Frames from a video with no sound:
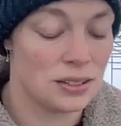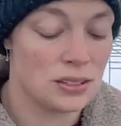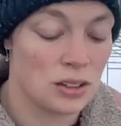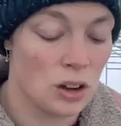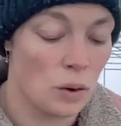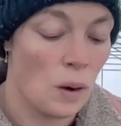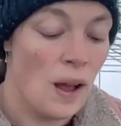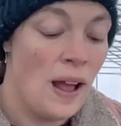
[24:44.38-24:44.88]

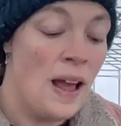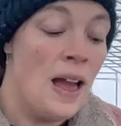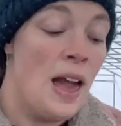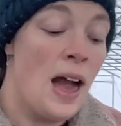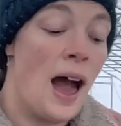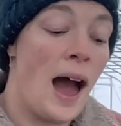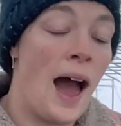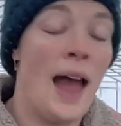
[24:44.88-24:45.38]
So
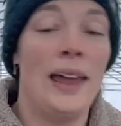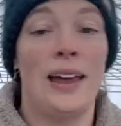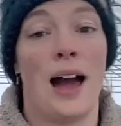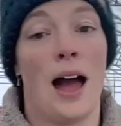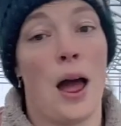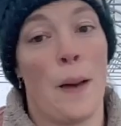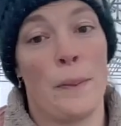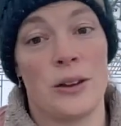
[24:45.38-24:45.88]
I
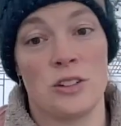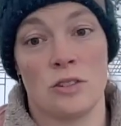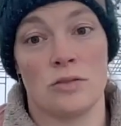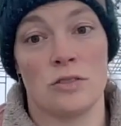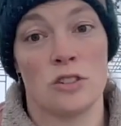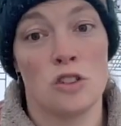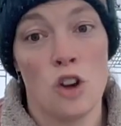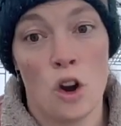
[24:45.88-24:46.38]
got a bunch of
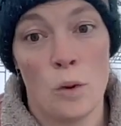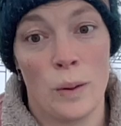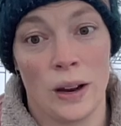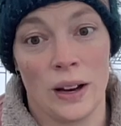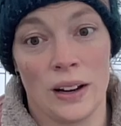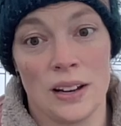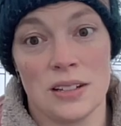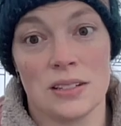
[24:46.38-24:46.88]

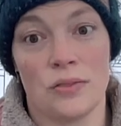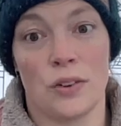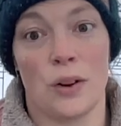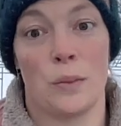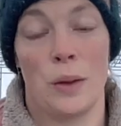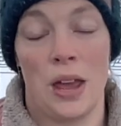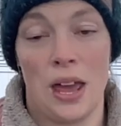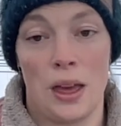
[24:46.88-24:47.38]
snowberries
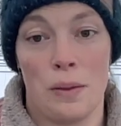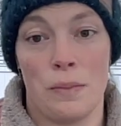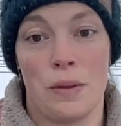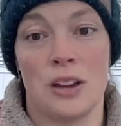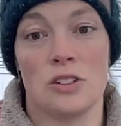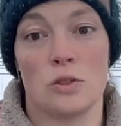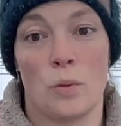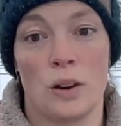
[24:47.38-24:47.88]
from him
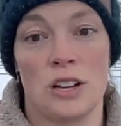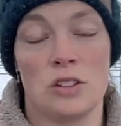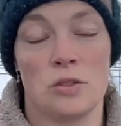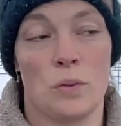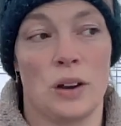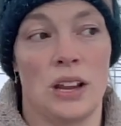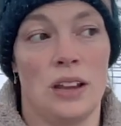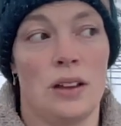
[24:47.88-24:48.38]
in
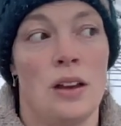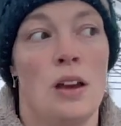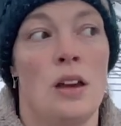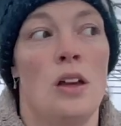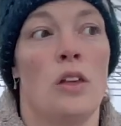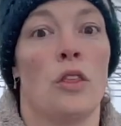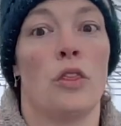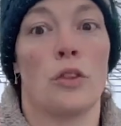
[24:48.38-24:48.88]

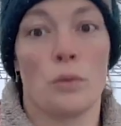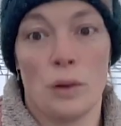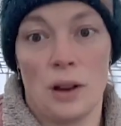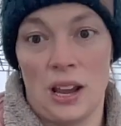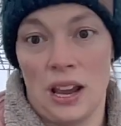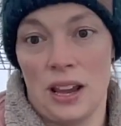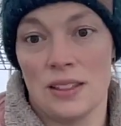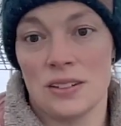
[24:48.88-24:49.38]

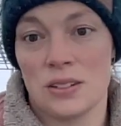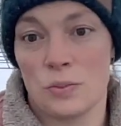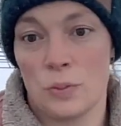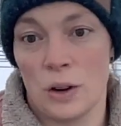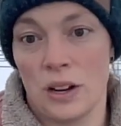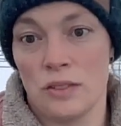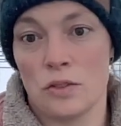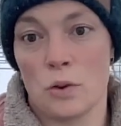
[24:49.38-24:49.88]
2023, in the
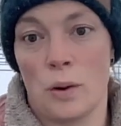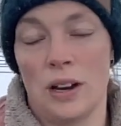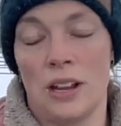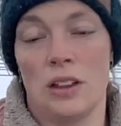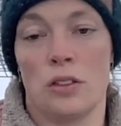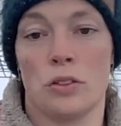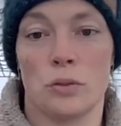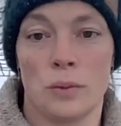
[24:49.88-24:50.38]
spring of
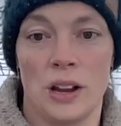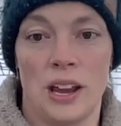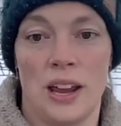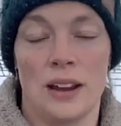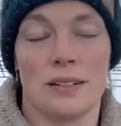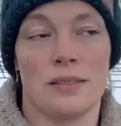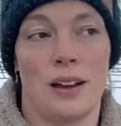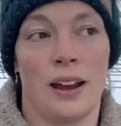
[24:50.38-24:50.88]
23.